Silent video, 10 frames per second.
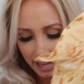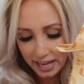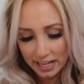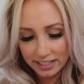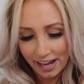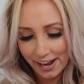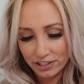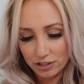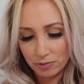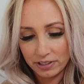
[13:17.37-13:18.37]
And I
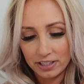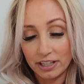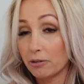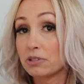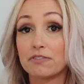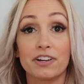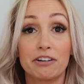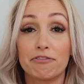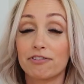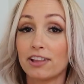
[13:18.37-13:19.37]
just really thought it was
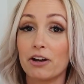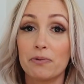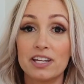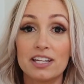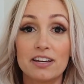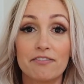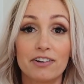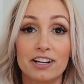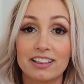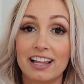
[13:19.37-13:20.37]
very flowy,
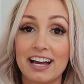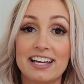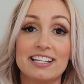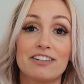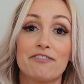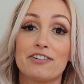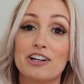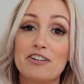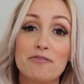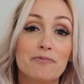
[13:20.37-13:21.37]
very light,
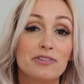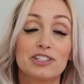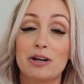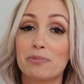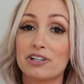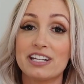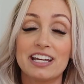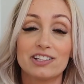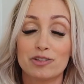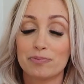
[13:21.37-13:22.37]
very
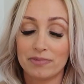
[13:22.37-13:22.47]
summery, and,